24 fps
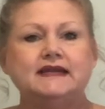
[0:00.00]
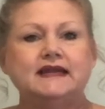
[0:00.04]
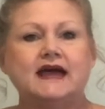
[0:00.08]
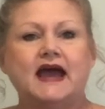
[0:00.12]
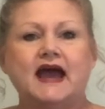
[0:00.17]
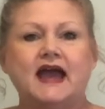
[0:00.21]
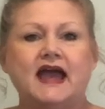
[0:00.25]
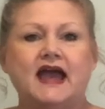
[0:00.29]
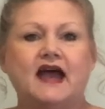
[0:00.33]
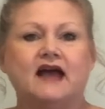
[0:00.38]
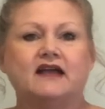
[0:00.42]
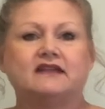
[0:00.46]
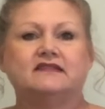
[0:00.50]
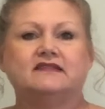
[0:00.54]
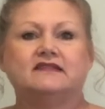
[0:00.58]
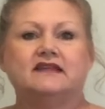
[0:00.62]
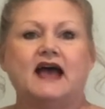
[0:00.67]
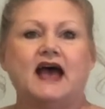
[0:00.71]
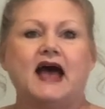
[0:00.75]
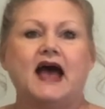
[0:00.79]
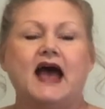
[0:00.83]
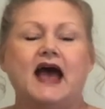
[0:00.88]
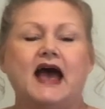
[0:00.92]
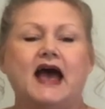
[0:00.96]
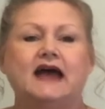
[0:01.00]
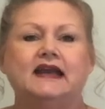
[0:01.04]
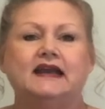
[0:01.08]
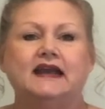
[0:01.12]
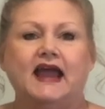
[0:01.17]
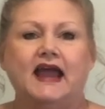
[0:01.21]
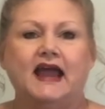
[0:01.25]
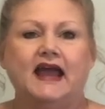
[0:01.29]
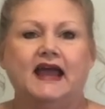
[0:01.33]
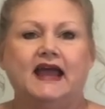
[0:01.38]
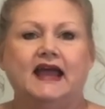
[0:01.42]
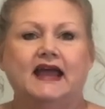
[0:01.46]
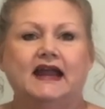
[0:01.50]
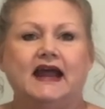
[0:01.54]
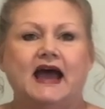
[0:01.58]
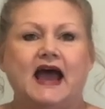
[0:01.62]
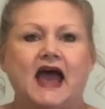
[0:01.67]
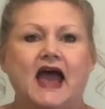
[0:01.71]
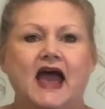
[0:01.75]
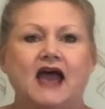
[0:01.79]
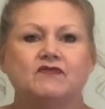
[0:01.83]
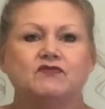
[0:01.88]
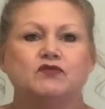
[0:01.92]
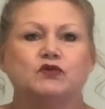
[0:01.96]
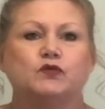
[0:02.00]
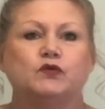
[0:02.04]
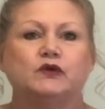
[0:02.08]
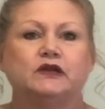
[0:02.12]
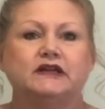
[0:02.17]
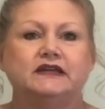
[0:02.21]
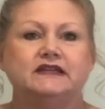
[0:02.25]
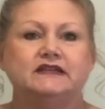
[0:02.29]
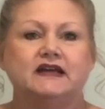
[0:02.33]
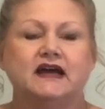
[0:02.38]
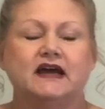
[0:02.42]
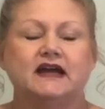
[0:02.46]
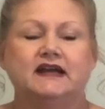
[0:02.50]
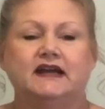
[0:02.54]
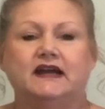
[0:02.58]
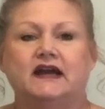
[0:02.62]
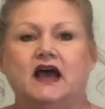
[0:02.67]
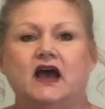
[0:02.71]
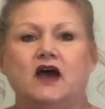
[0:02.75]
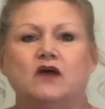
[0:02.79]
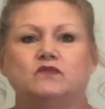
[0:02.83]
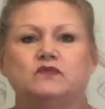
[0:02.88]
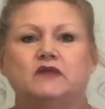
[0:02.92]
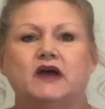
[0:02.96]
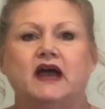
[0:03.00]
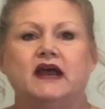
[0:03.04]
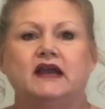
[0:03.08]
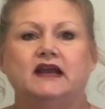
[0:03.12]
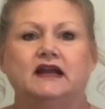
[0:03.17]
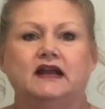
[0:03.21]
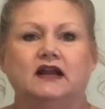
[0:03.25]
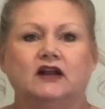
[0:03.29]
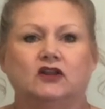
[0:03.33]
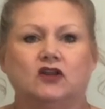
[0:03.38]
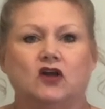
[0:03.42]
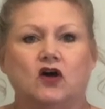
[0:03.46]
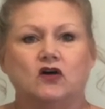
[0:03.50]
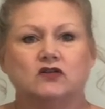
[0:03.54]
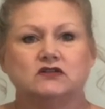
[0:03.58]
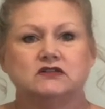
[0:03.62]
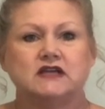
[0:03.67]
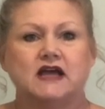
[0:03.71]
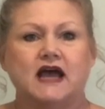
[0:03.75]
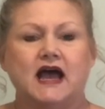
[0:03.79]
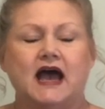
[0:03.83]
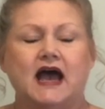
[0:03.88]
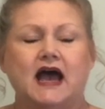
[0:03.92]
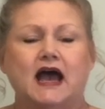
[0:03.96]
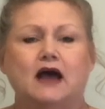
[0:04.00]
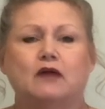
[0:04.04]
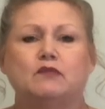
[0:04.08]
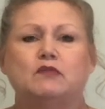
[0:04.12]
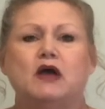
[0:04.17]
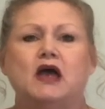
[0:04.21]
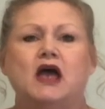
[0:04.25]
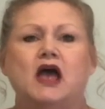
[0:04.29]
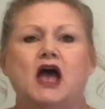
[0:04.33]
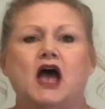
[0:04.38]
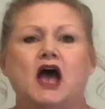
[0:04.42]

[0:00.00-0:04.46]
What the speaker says: day outside, and I haven't really done an update in a long time